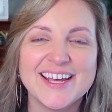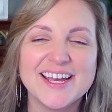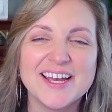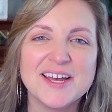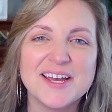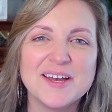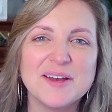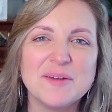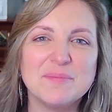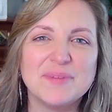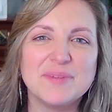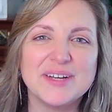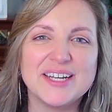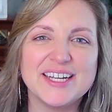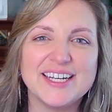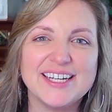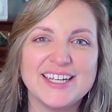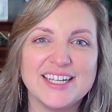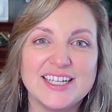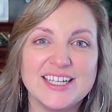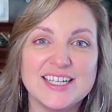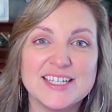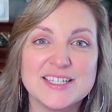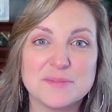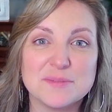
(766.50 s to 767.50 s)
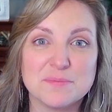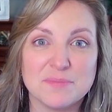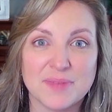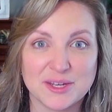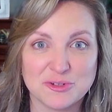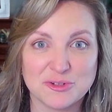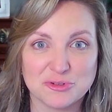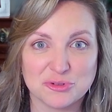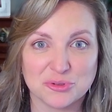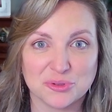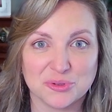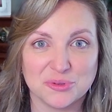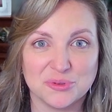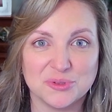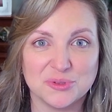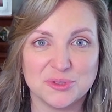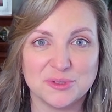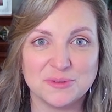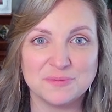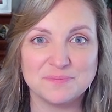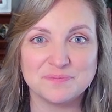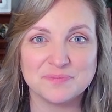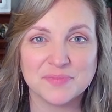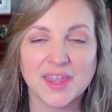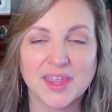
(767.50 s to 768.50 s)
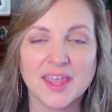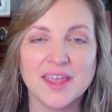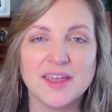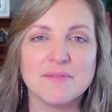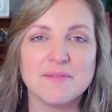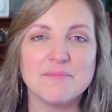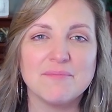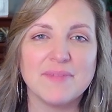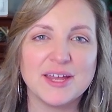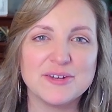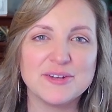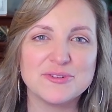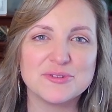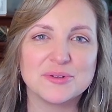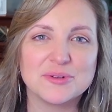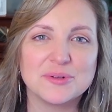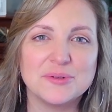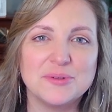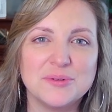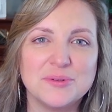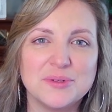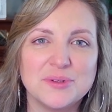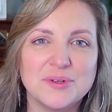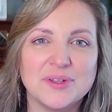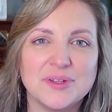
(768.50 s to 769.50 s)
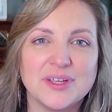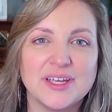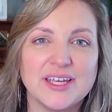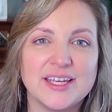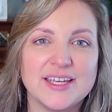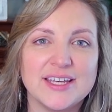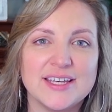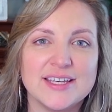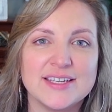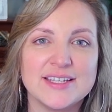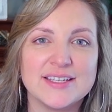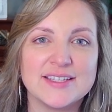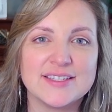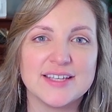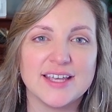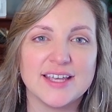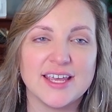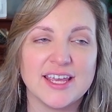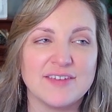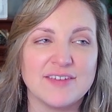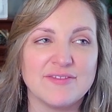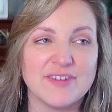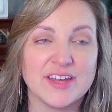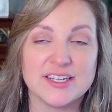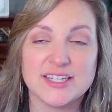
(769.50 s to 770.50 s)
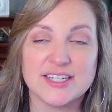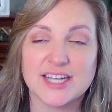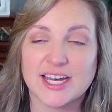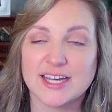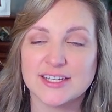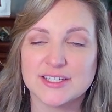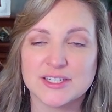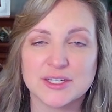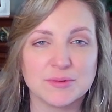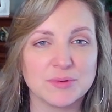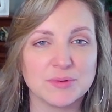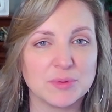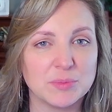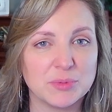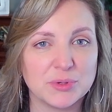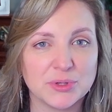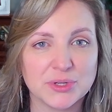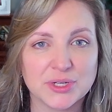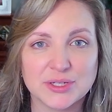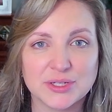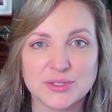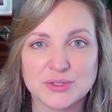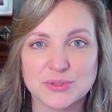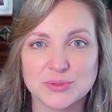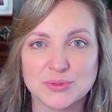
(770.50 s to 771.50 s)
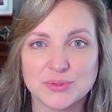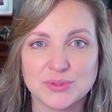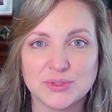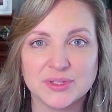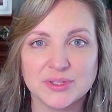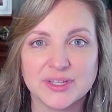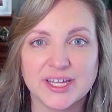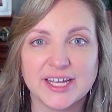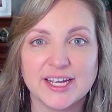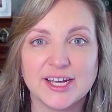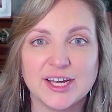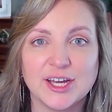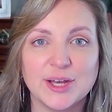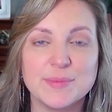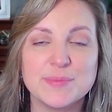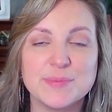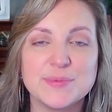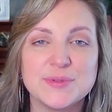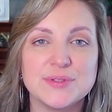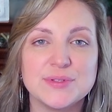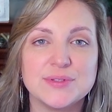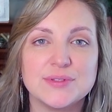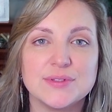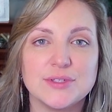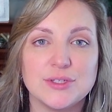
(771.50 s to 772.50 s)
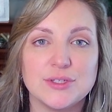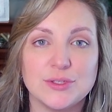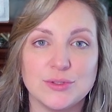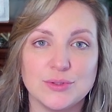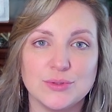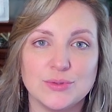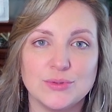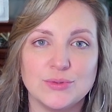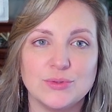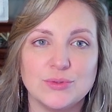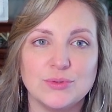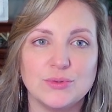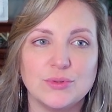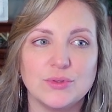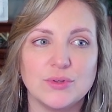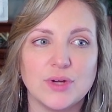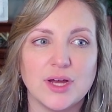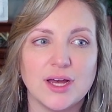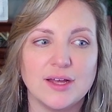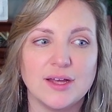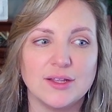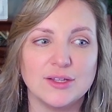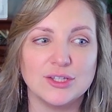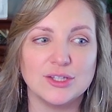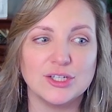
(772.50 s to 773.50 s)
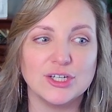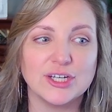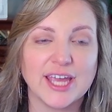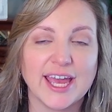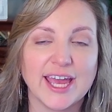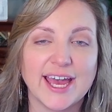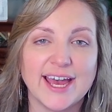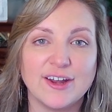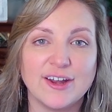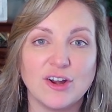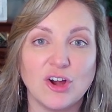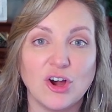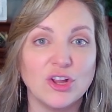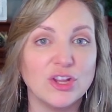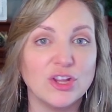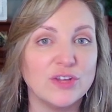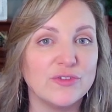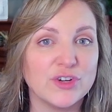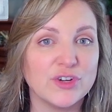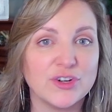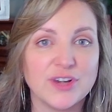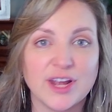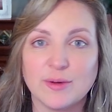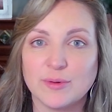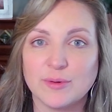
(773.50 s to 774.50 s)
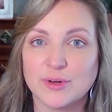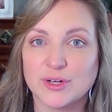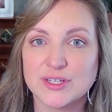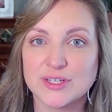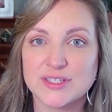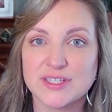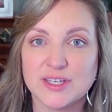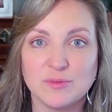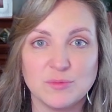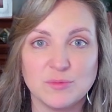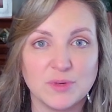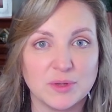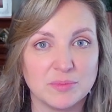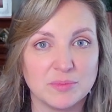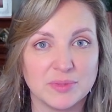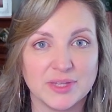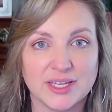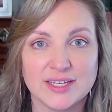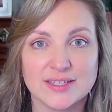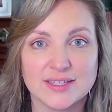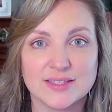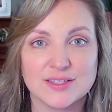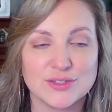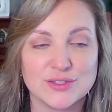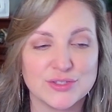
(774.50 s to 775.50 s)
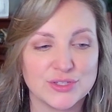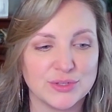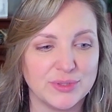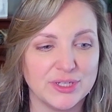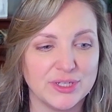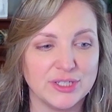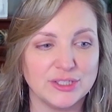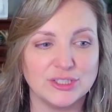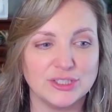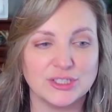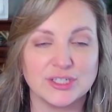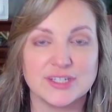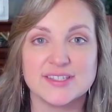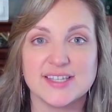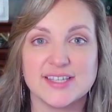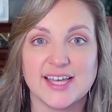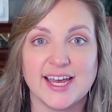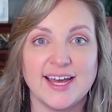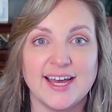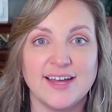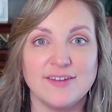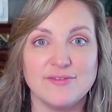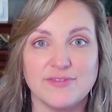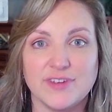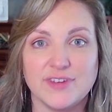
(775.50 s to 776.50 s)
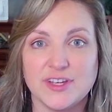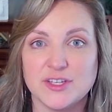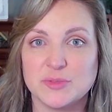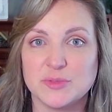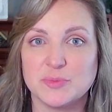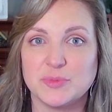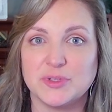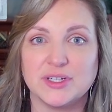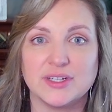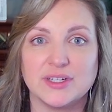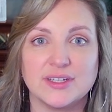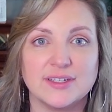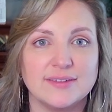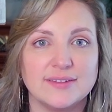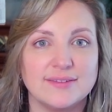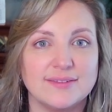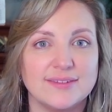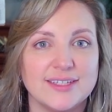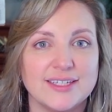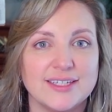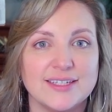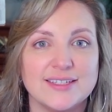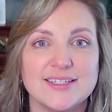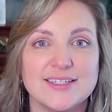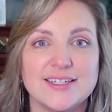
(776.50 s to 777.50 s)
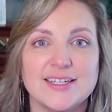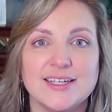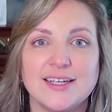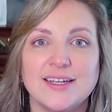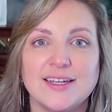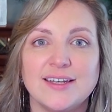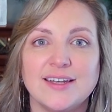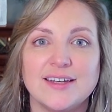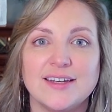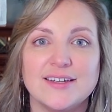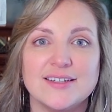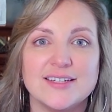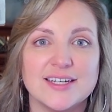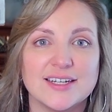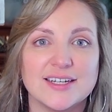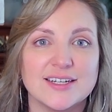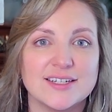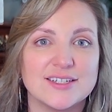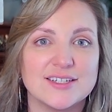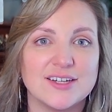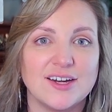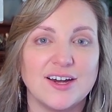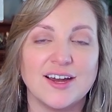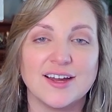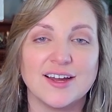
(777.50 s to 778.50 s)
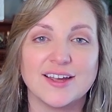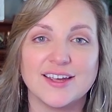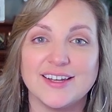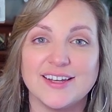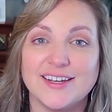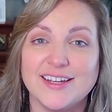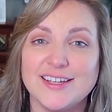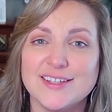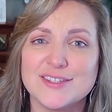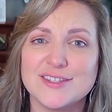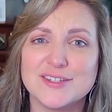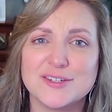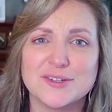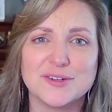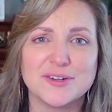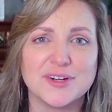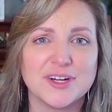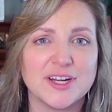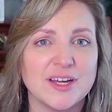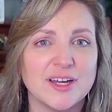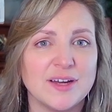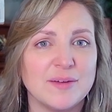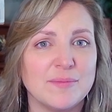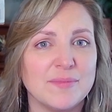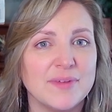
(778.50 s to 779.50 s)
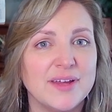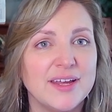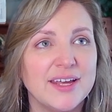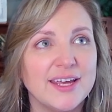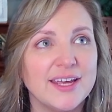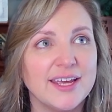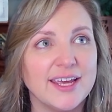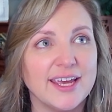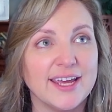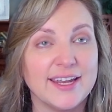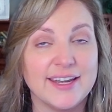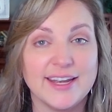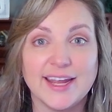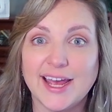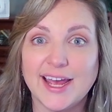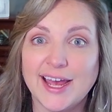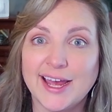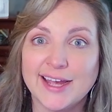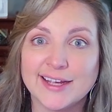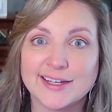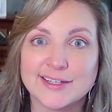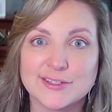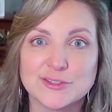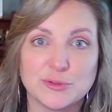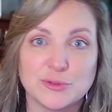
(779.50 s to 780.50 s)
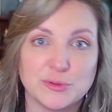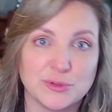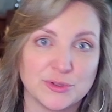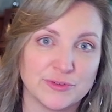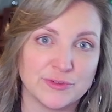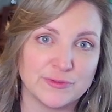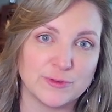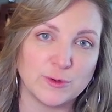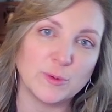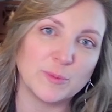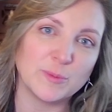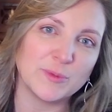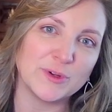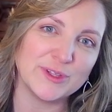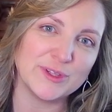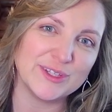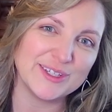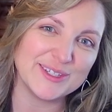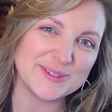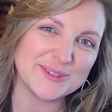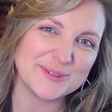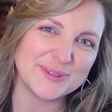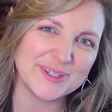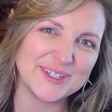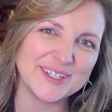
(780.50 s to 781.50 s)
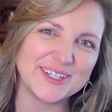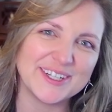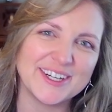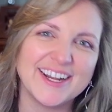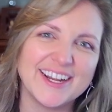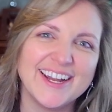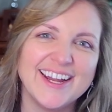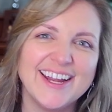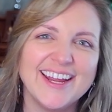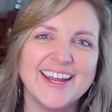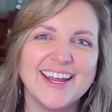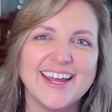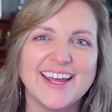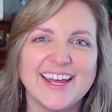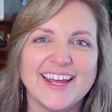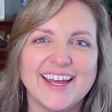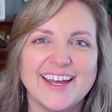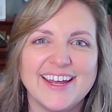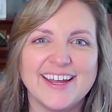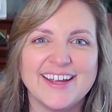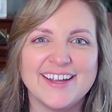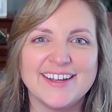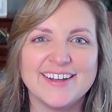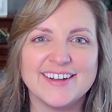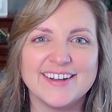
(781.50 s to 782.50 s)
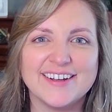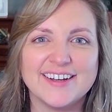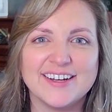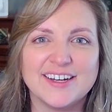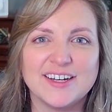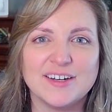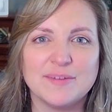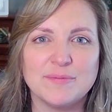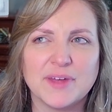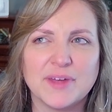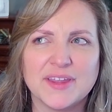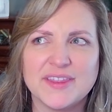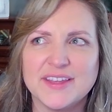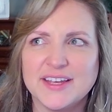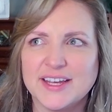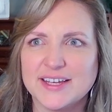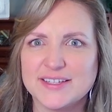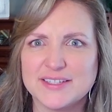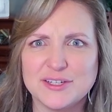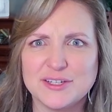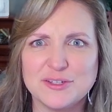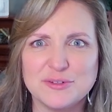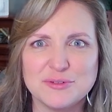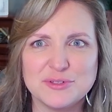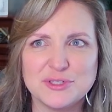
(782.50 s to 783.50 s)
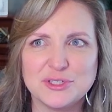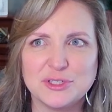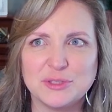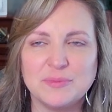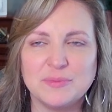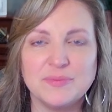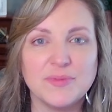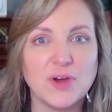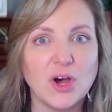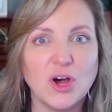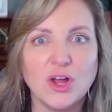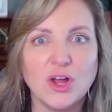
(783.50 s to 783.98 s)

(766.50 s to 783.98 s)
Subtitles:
but it is Metricool. Metricool is a fantastic reporting tool that helps you look at all of your networks in one place. So it looks at Facebook, LinkedIn, and TikTok, and Instagram, and X, or formerly Twitter, and I think I said YouTube, all of